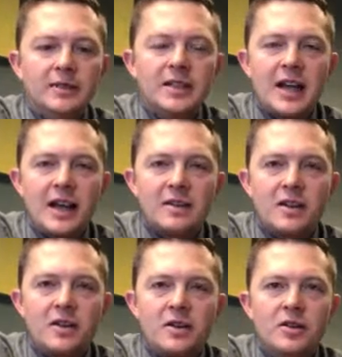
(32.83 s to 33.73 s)
the tax
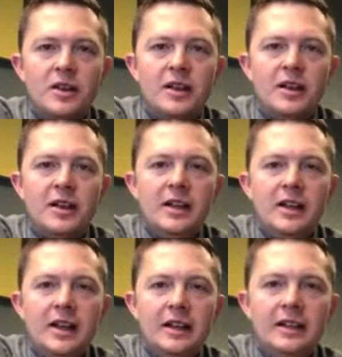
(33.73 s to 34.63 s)
code
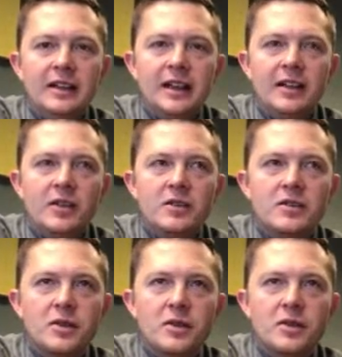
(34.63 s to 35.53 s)
and
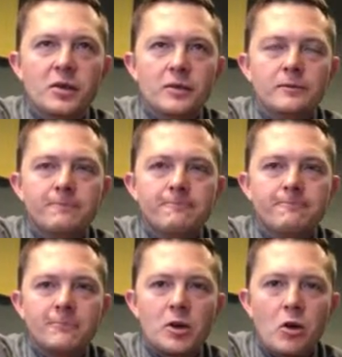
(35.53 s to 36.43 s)
also
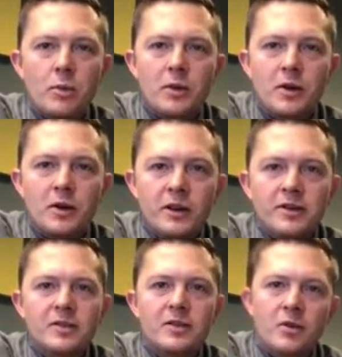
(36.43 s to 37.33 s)
corporate
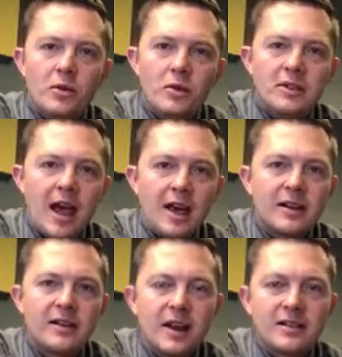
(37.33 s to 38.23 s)
earnings or
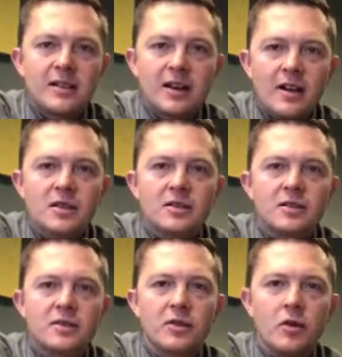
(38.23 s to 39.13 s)
tax
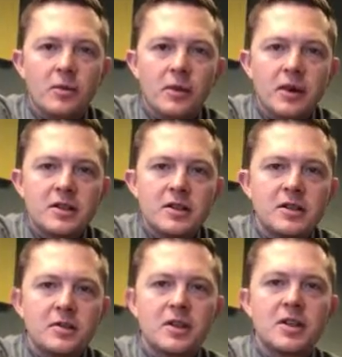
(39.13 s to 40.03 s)
deductions for
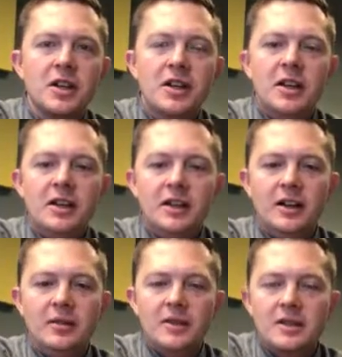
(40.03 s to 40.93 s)
corporations, which
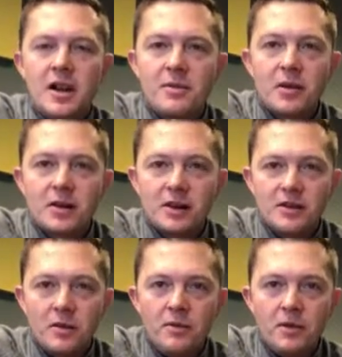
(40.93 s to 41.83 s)
the stock market
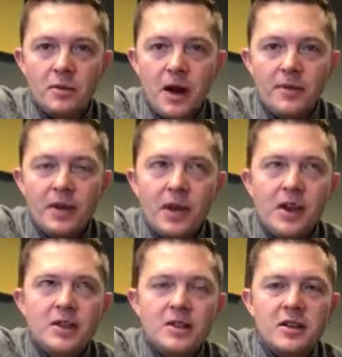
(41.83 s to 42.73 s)
is hopeful about.
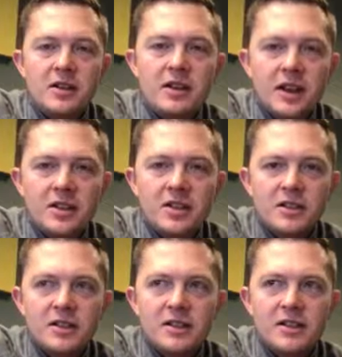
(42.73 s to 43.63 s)
So the
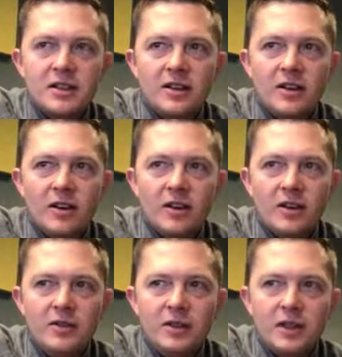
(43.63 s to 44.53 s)
deductions
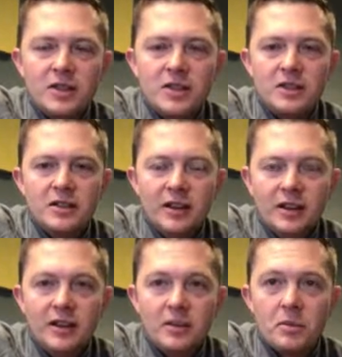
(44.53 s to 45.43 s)
are in relation,
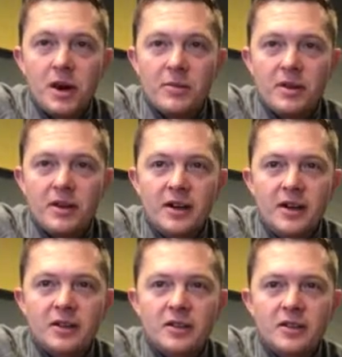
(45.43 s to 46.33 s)
and the primary
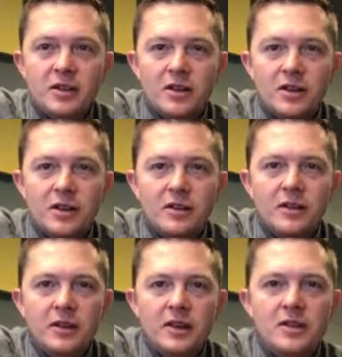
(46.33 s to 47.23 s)
deductions are in
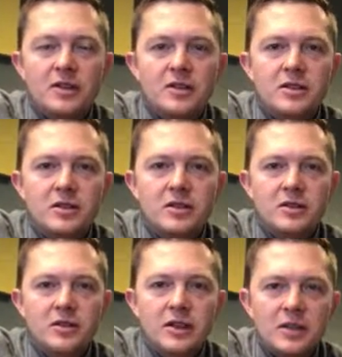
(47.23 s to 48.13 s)
relation
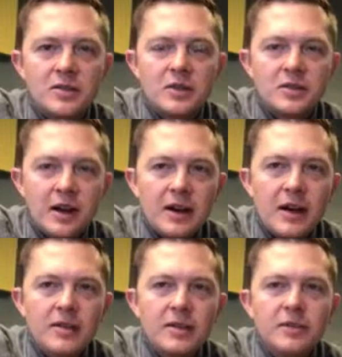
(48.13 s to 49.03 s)
to the interest
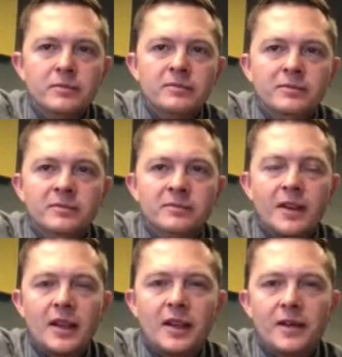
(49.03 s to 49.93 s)
write-off.
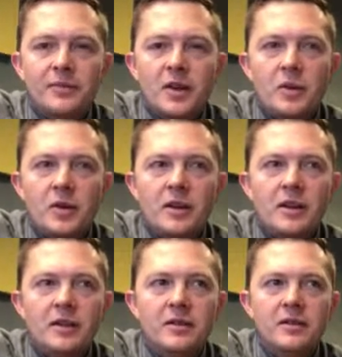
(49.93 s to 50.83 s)
One of
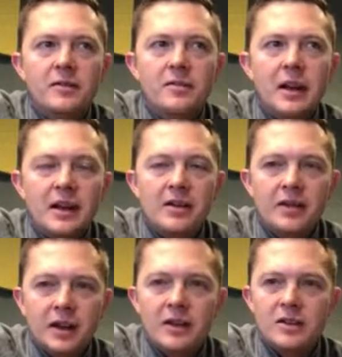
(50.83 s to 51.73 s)
the main
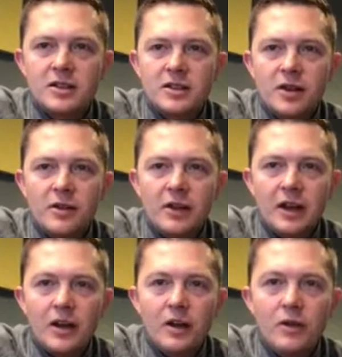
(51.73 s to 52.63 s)
advantages to
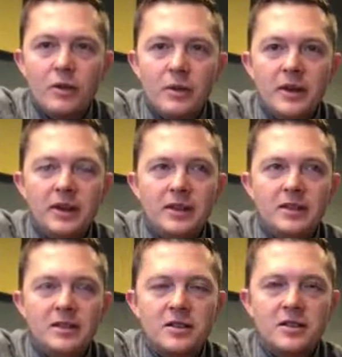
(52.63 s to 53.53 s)
owning a home
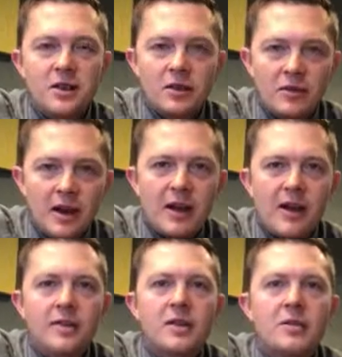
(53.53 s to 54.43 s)
is you can write
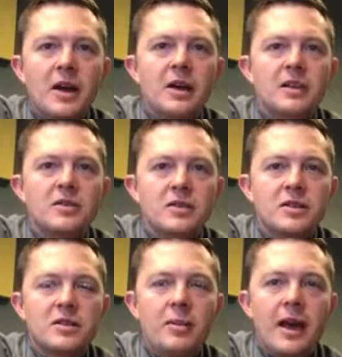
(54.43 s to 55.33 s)
off the amount of
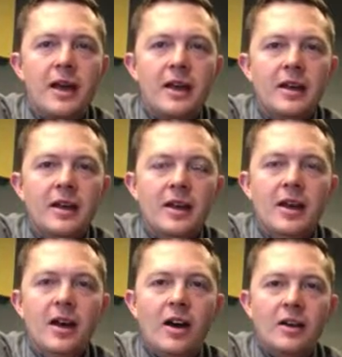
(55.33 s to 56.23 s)
interest you pay
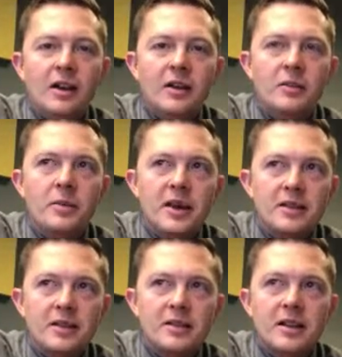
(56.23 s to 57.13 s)
on an annual
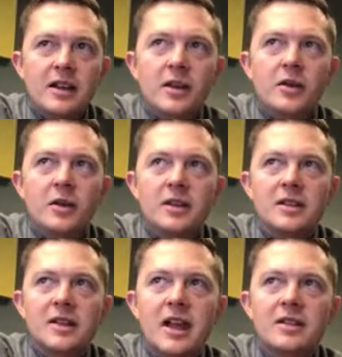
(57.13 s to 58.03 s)
basis. What
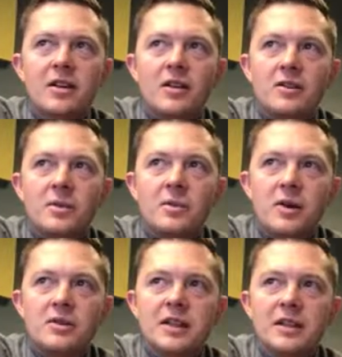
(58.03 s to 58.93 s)
this tax code is
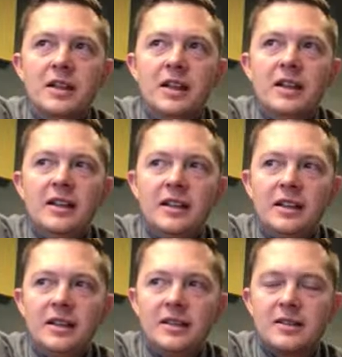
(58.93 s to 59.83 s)
proposing
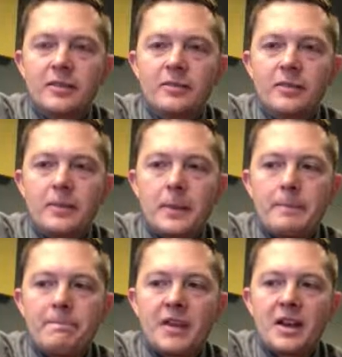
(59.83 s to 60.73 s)
is
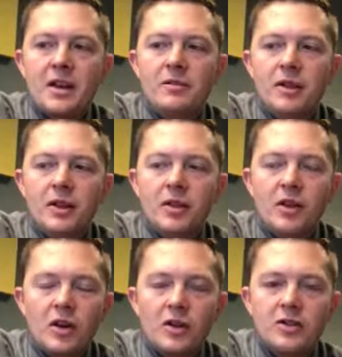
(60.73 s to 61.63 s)
a very
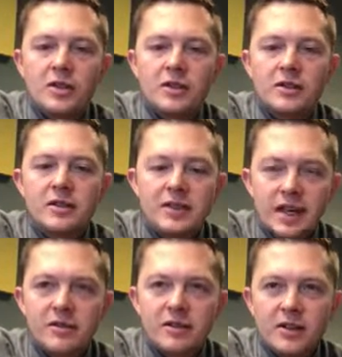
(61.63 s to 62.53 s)
large
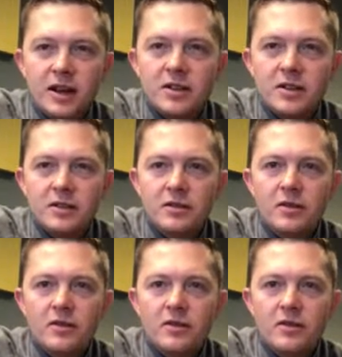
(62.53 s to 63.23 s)
standard deduction